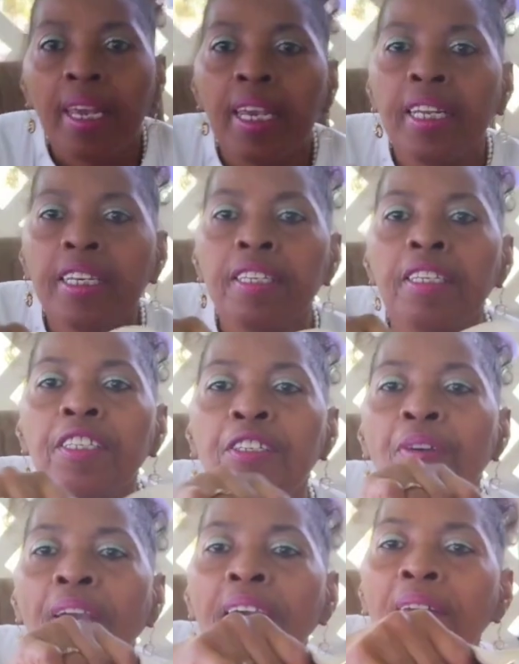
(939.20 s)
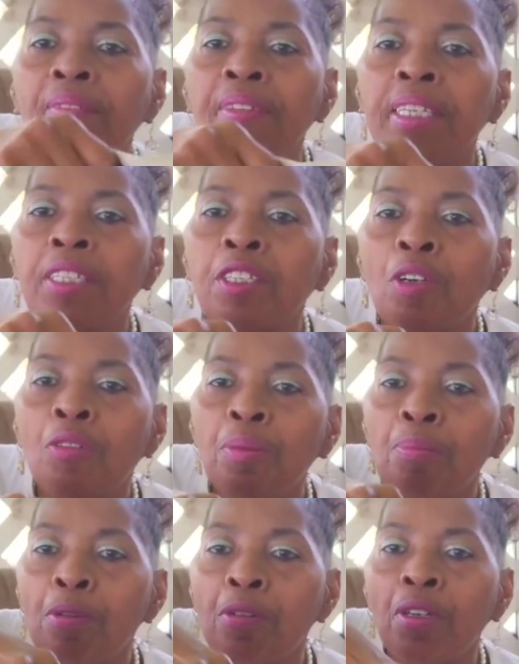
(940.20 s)
and you have the Dooney
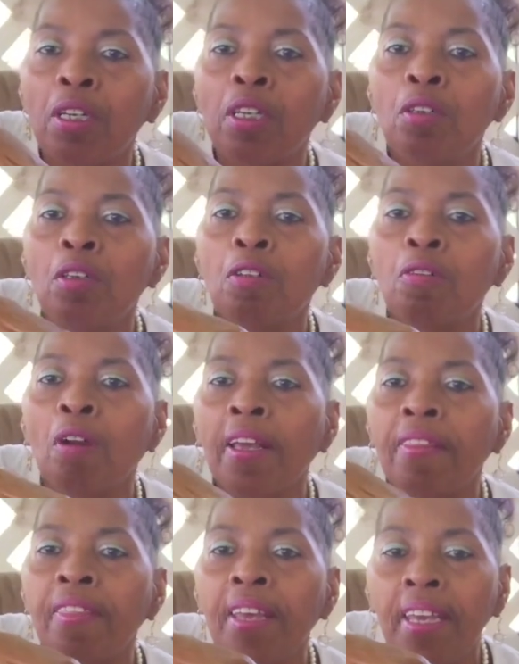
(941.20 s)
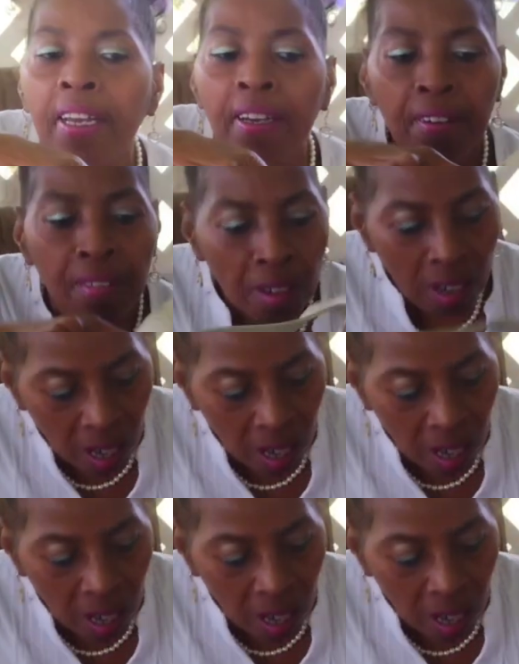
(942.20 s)
and Bourke logo right there